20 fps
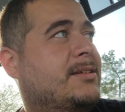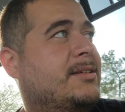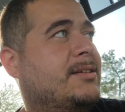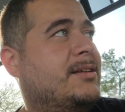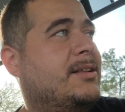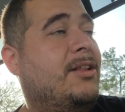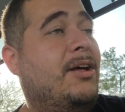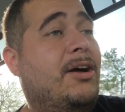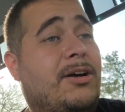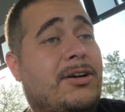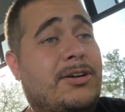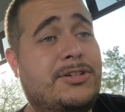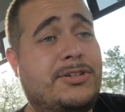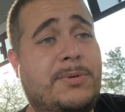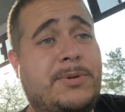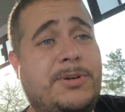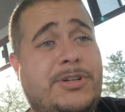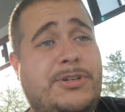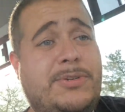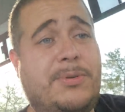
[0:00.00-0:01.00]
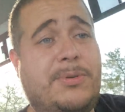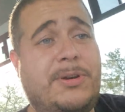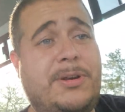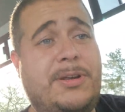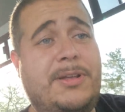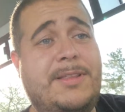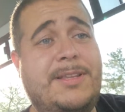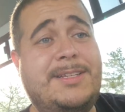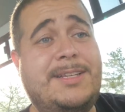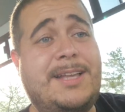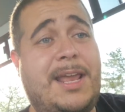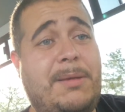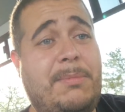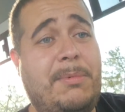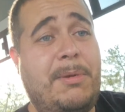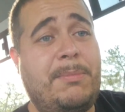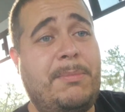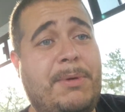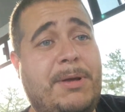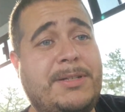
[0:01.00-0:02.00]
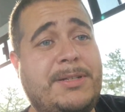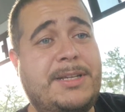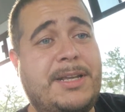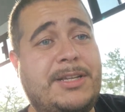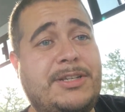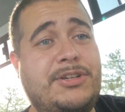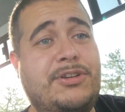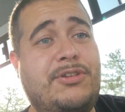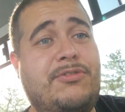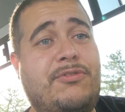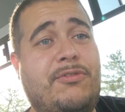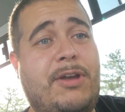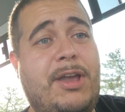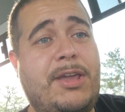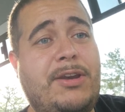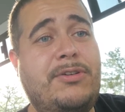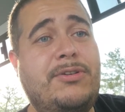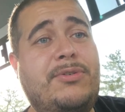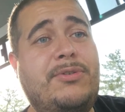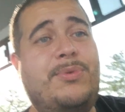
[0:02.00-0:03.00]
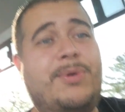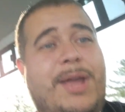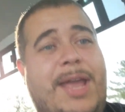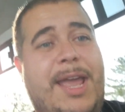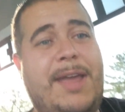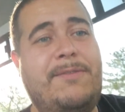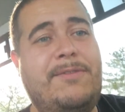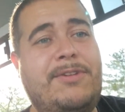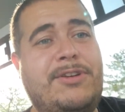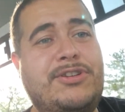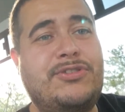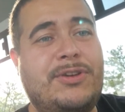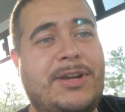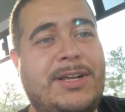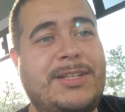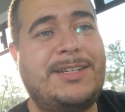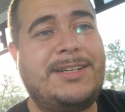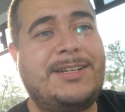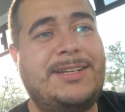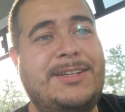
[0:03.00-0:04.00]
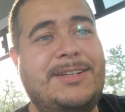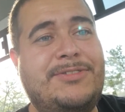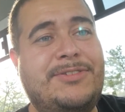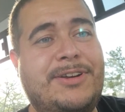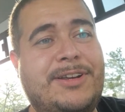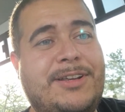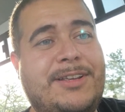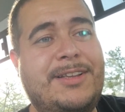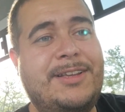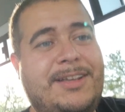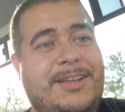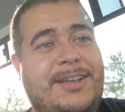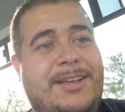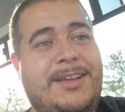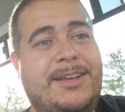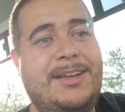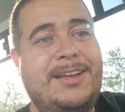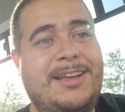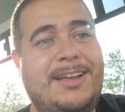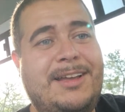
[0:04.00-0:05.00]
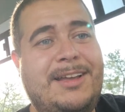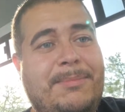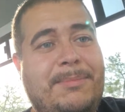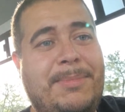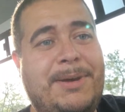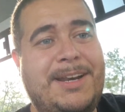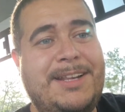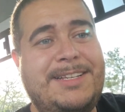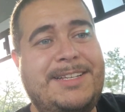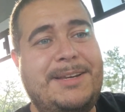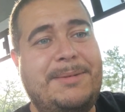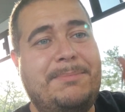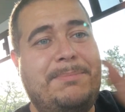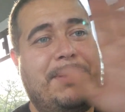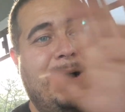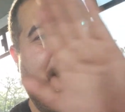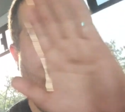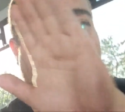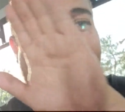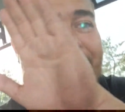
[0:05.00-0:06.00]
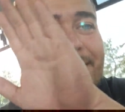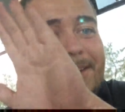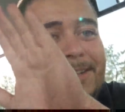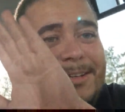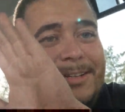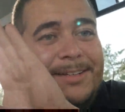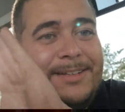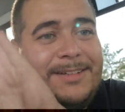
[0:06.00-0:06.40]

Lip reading: long story short, the side of my bus says Greater New Haven Transit District, but it's in pollen.